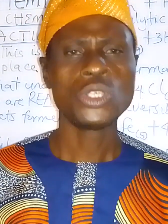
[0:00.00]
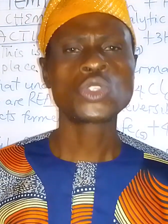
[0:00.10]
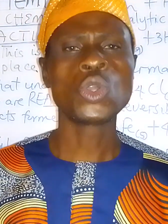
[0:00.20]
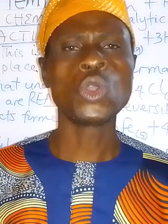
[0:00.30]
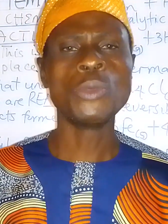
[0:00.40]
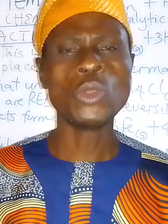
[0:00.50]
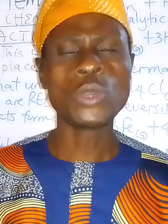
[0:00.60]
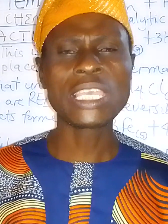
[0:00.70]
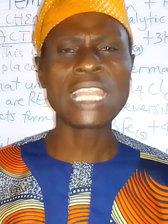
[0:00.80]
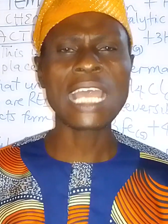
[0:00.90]
So we'll be
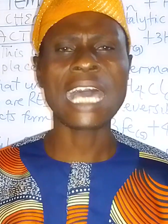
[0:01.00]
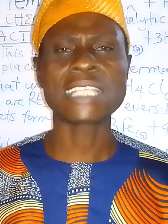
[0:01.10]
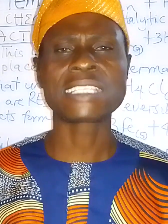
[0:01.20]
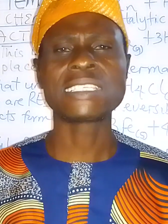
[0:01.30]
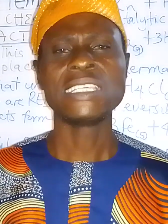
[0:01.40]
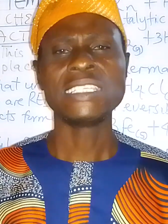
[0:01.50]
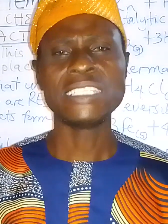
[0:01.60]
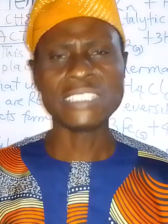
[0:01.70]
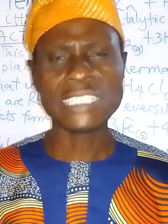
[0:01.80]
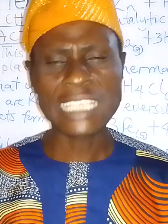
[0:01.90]
looking at
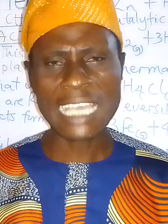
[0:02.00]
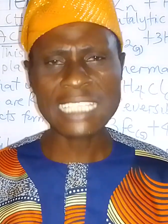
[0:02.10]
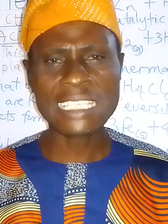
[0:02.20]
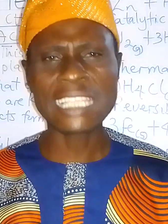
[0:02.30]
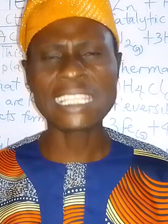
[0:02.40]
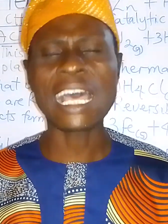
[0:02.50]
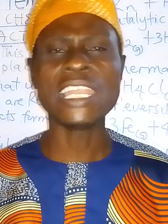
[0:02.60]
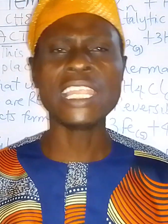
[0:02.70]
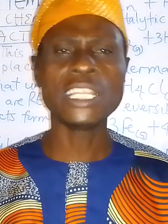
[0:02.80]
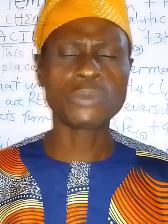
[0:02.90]
the reactant
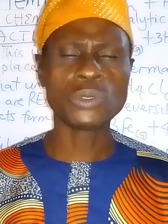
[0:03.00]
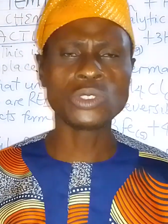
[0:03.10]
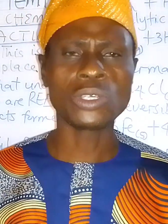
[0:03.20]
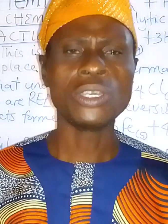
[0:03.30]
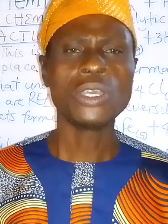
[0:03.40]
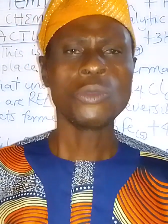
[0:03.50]
and then the product,